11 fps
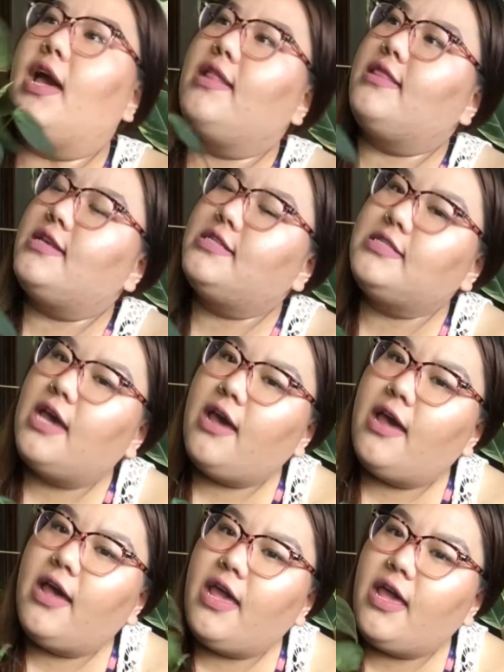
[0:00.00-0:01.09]
got this
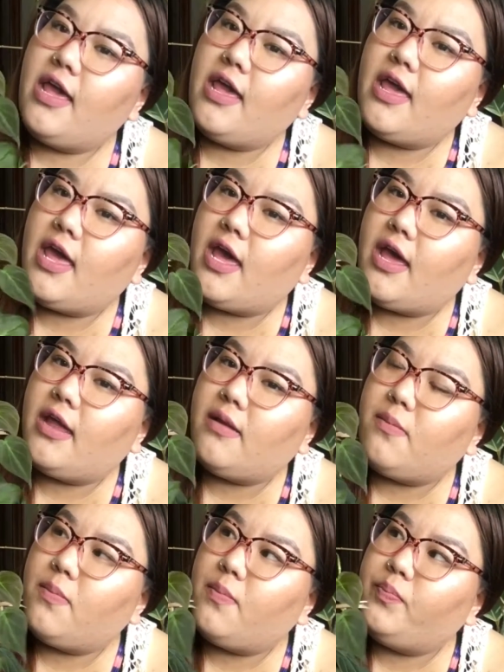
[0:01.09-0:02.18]
guy at
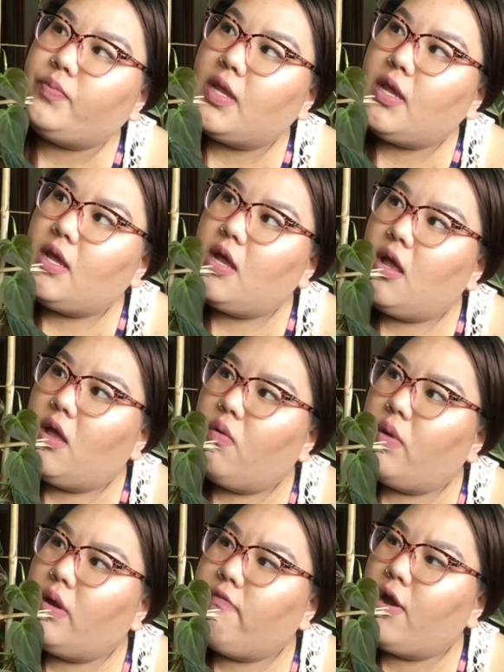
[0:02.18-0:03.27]

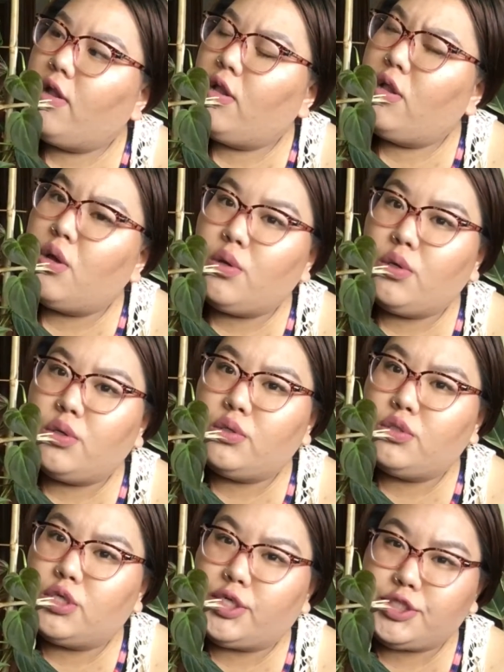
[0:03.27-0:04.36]
one of our local
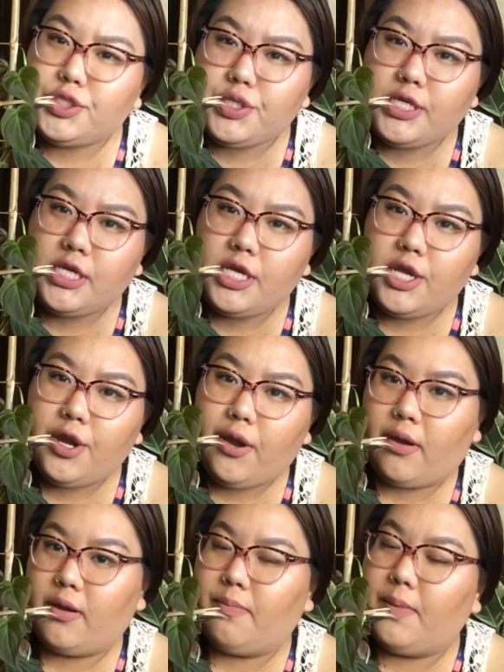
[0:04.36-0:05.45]
nursery here
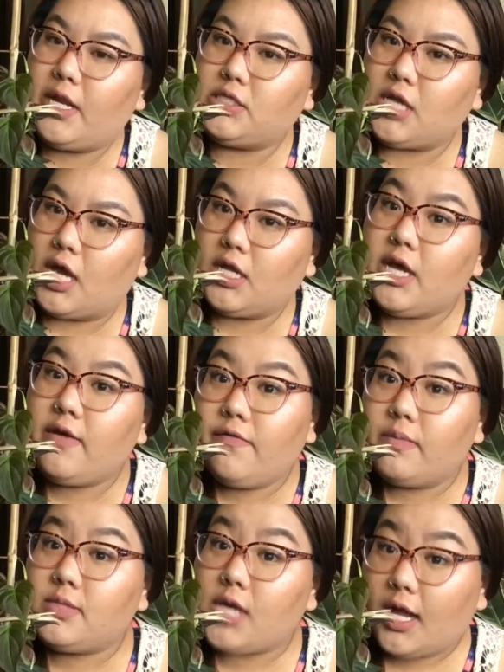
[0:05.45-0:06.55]
in Minnetonka
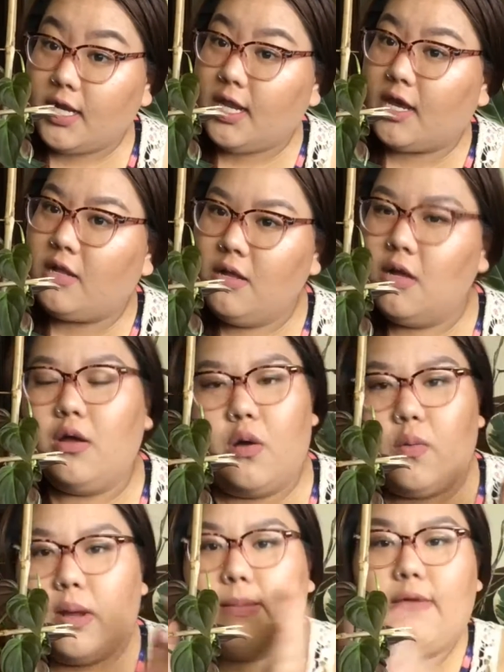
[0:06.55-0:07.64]
from Tonkadale,
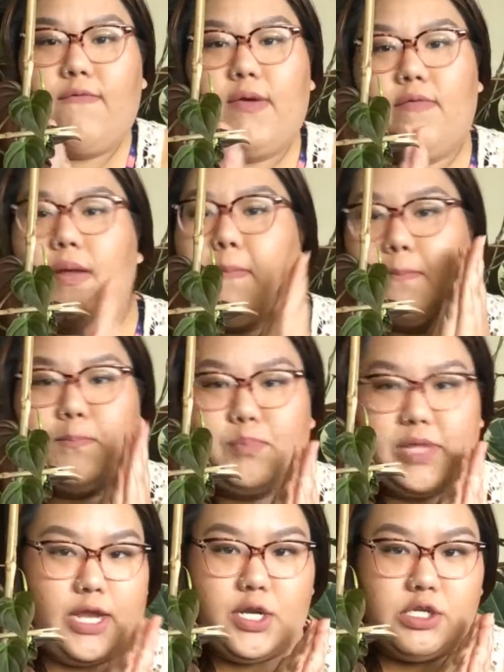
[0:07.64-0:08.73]
one of my favorite
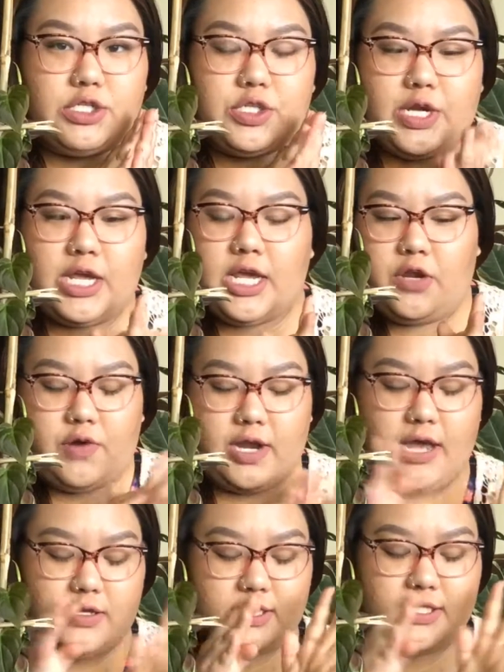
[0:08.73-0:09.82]
plant nursery
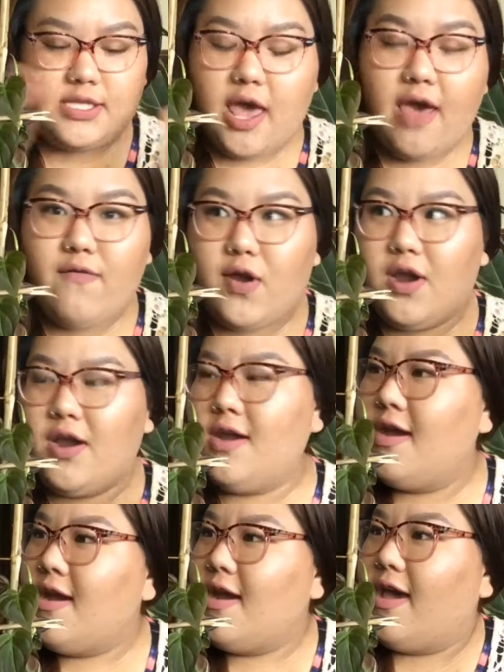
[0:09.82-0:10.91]
greenhouses ever.
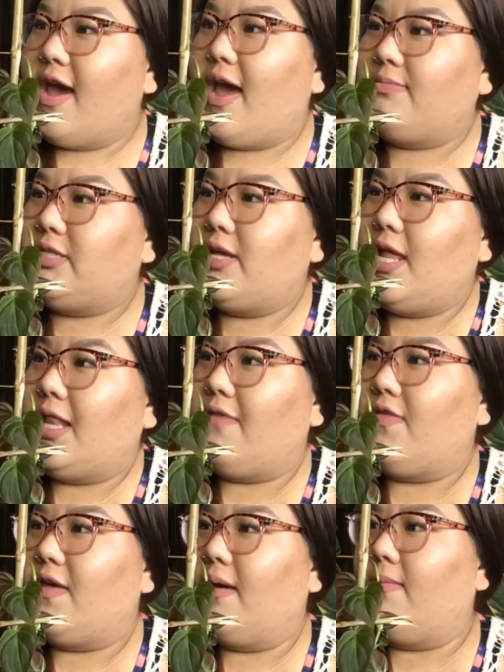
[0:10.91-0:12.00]
I absolutely
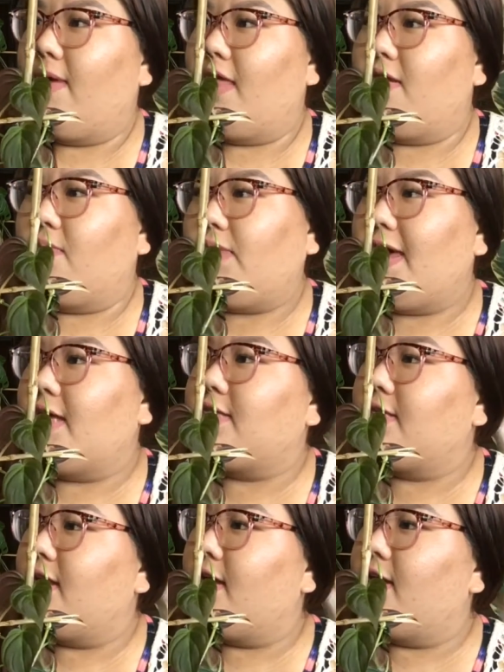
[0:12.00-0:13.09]
love them and their
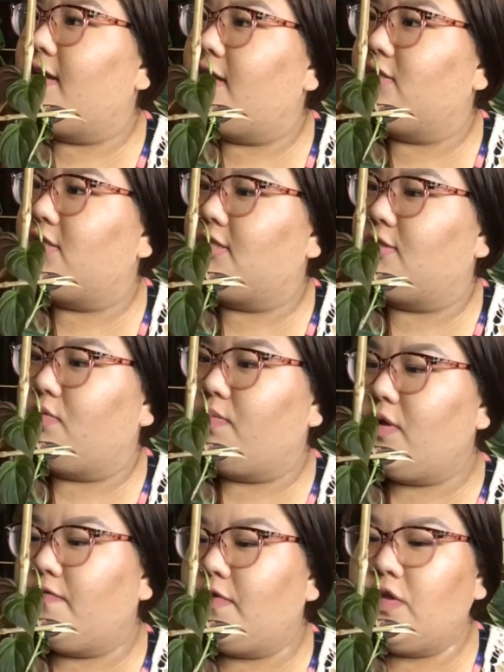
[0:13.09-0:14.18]
plants, and they're just so
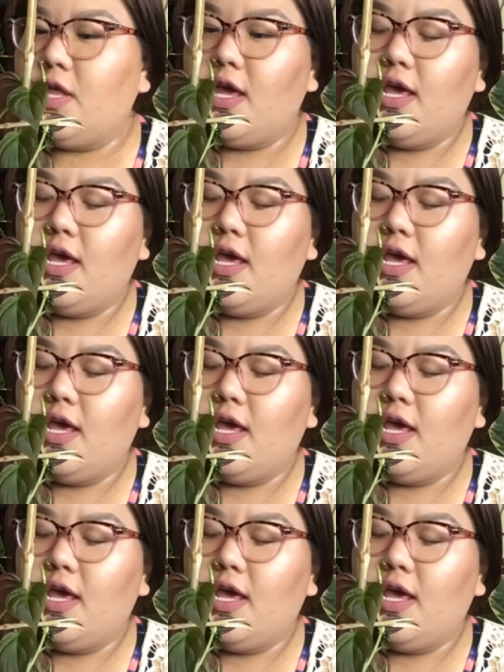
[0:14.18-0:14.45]
beautiful.